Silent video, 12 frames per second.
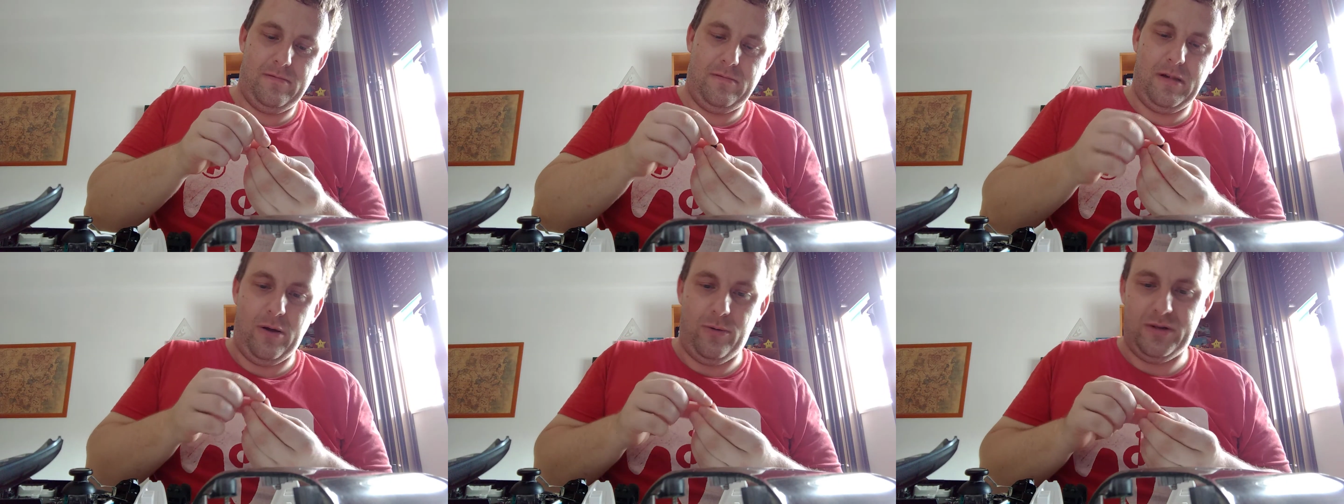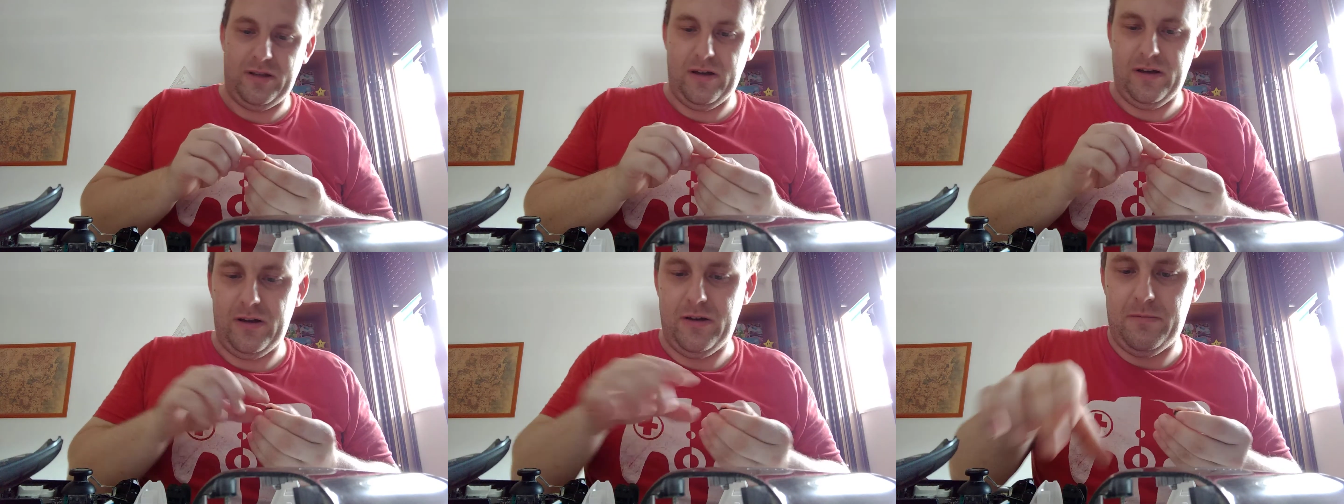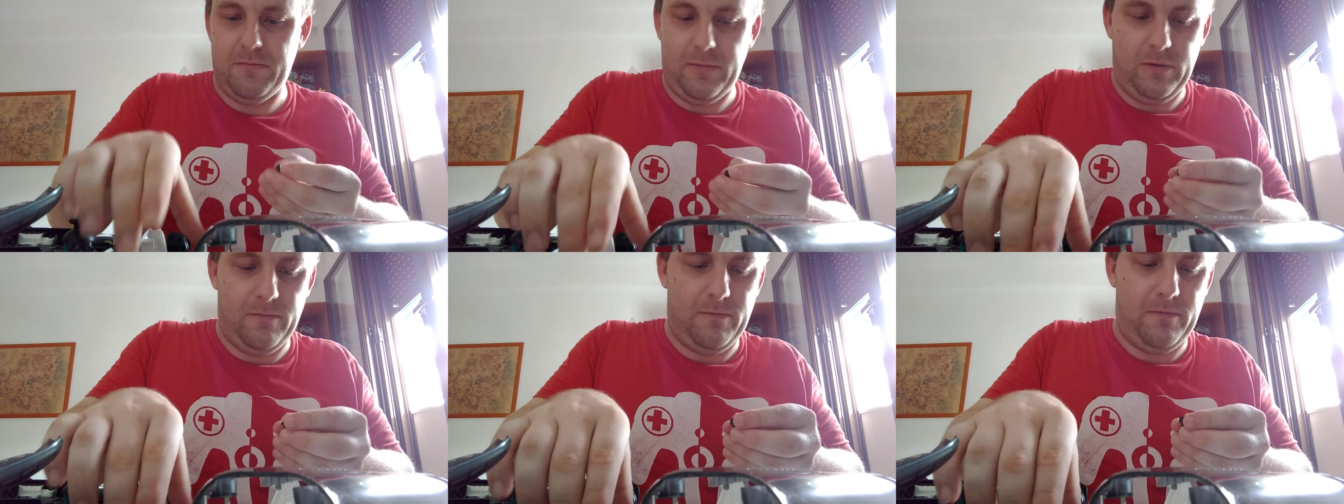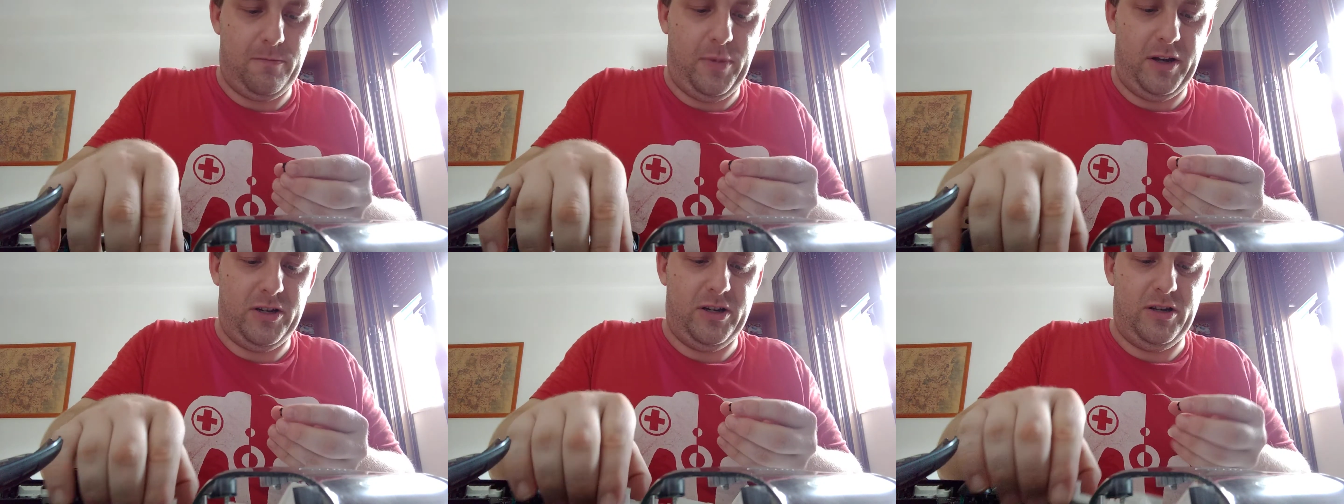No, it's the
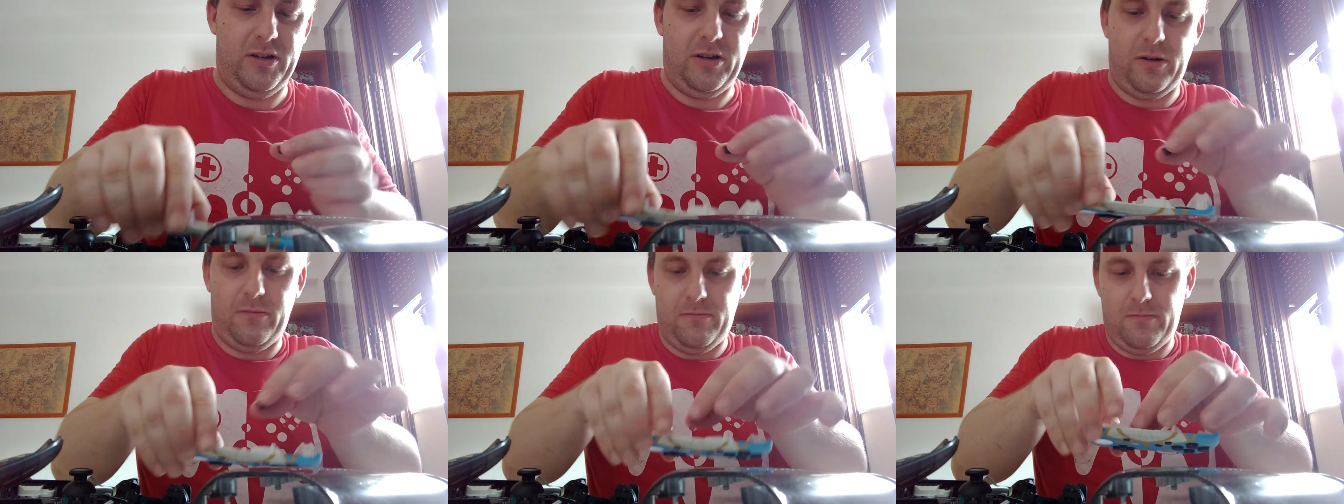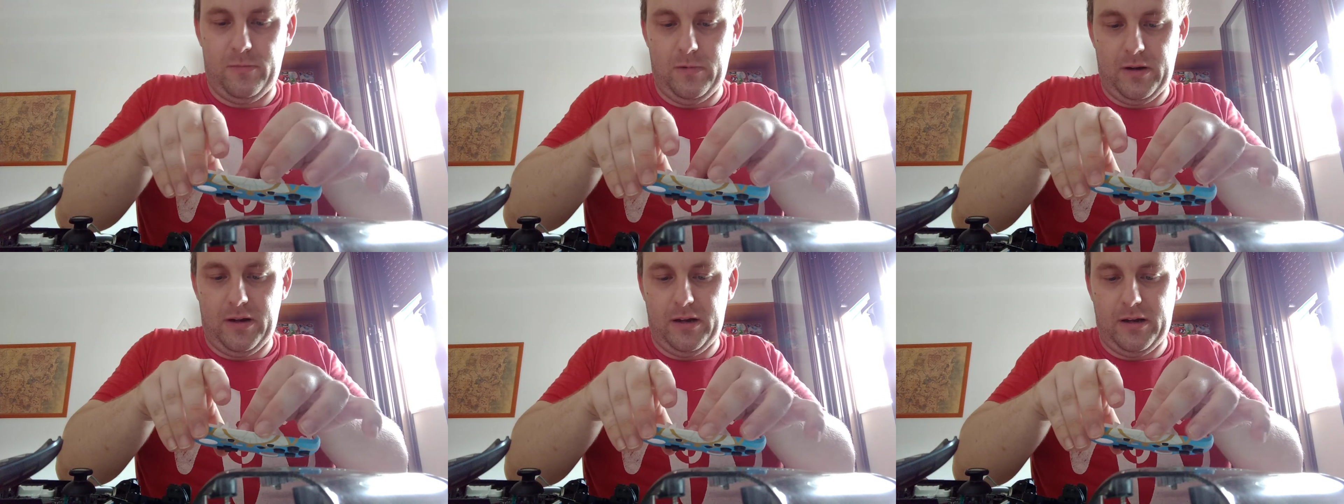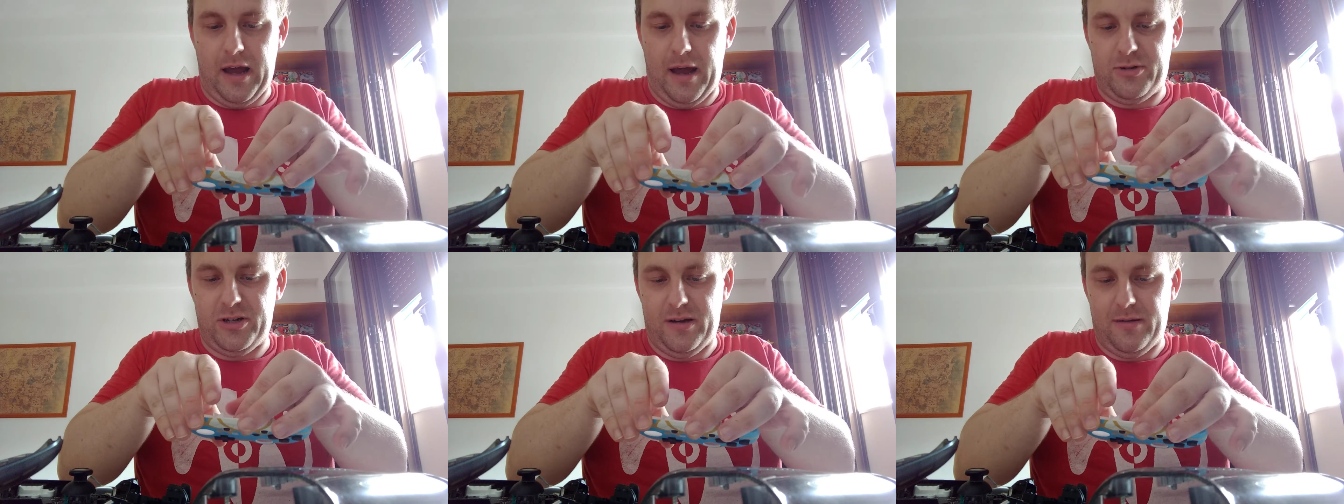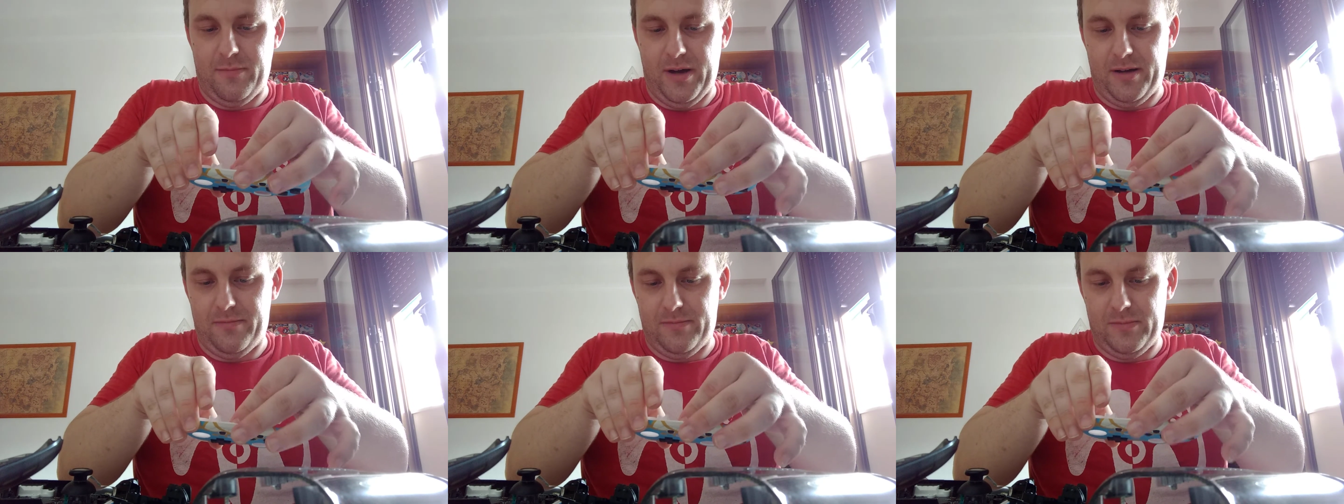picture capture
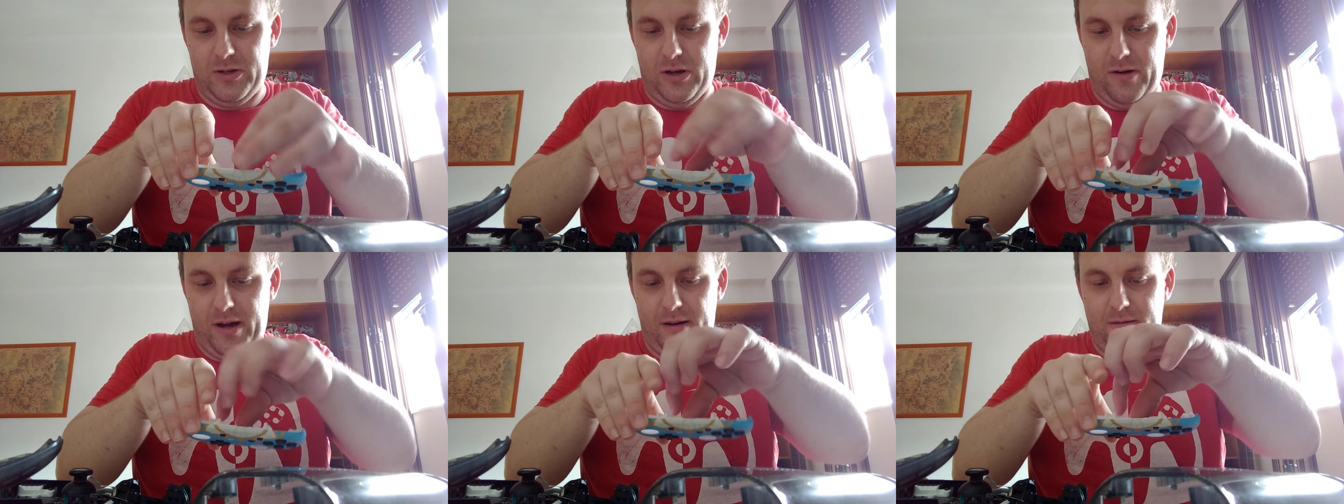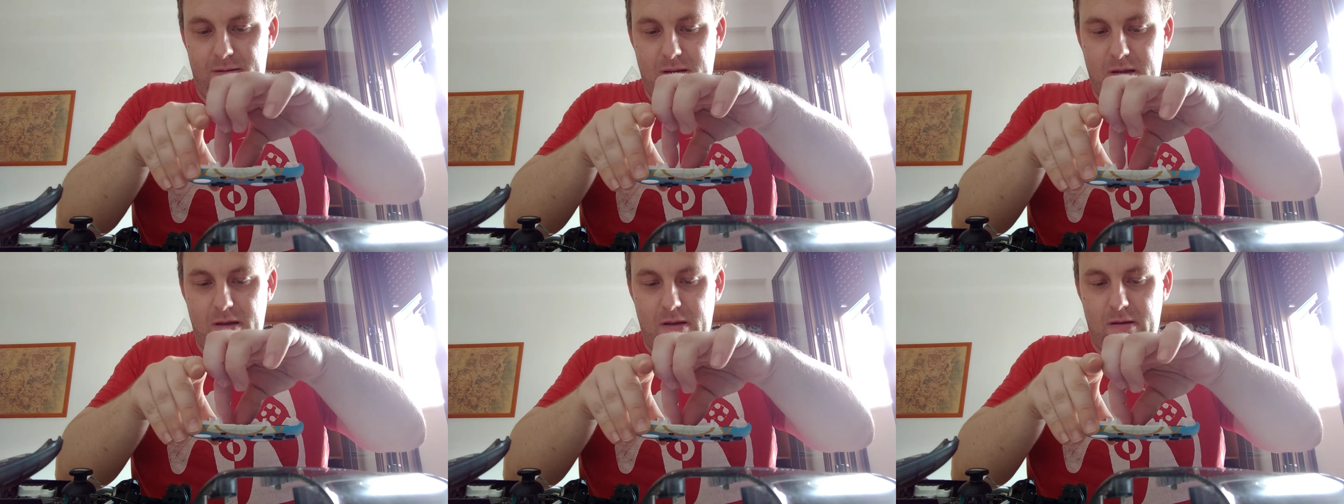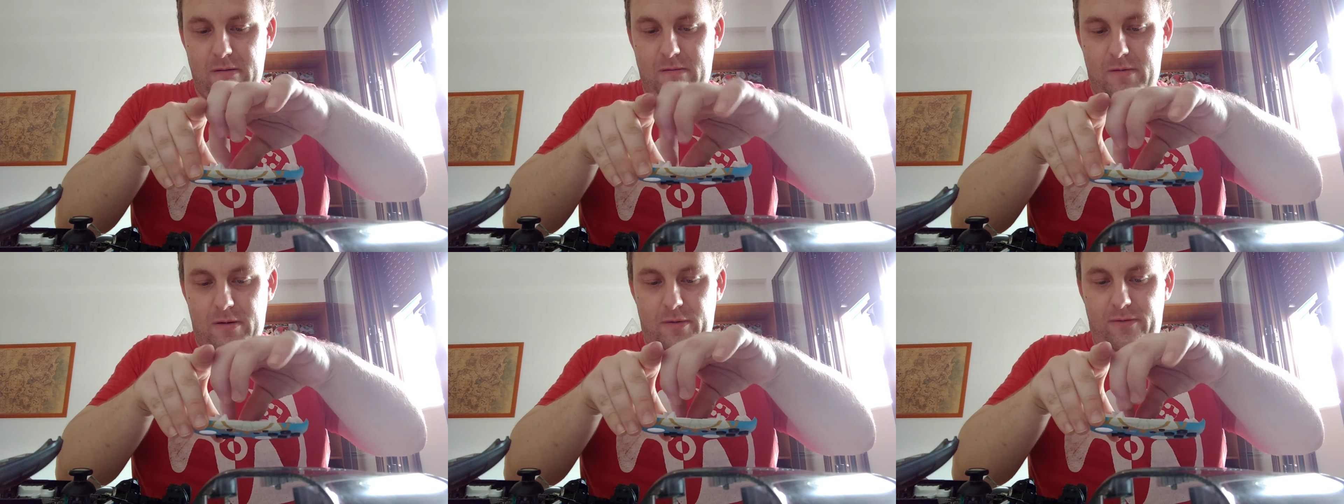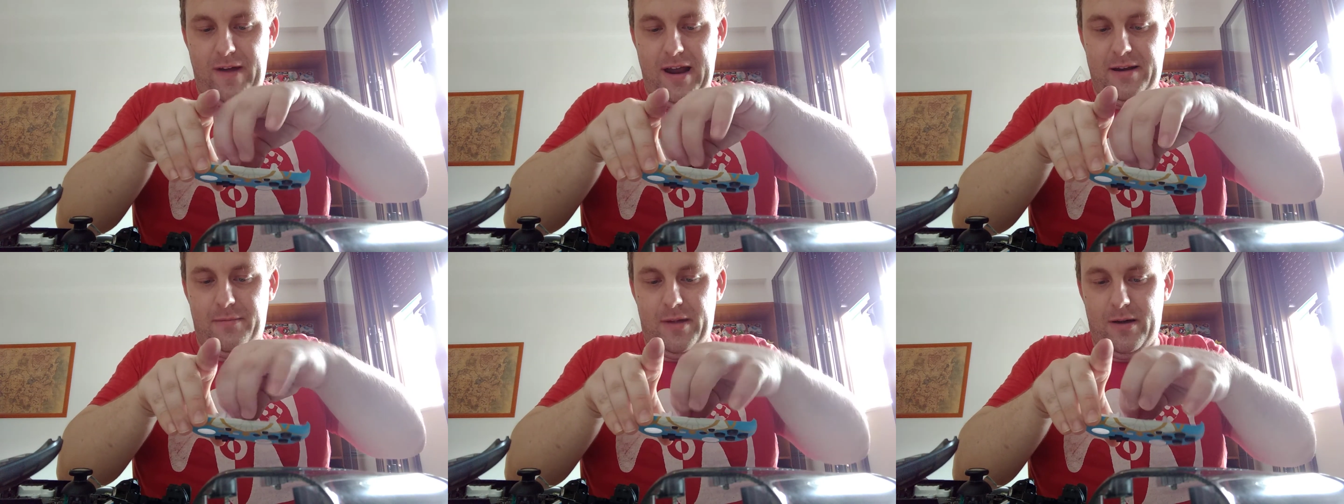button. Sorry. Right, we
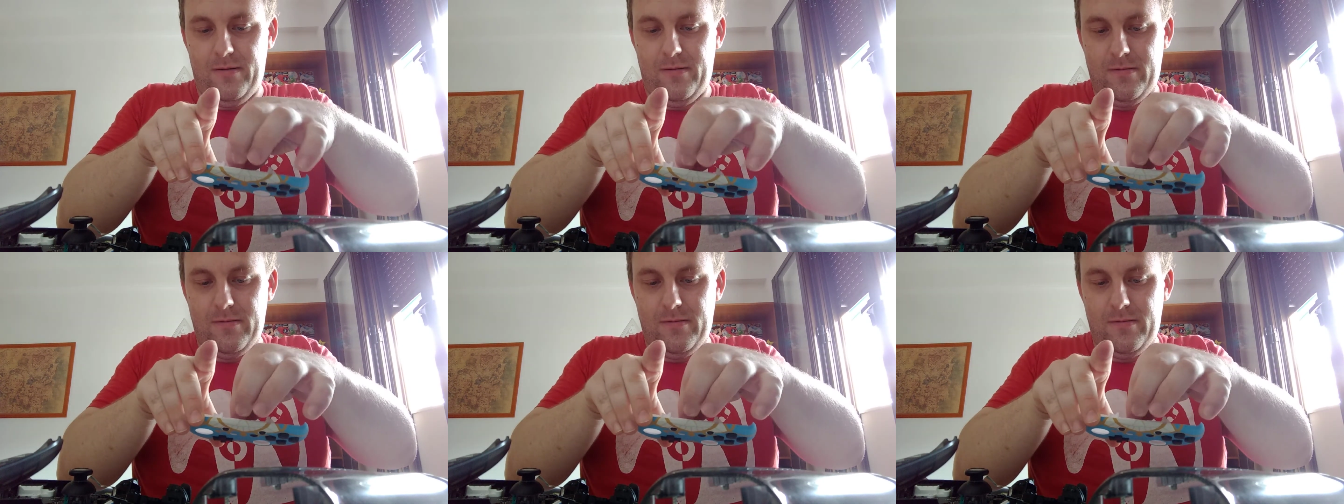found him though.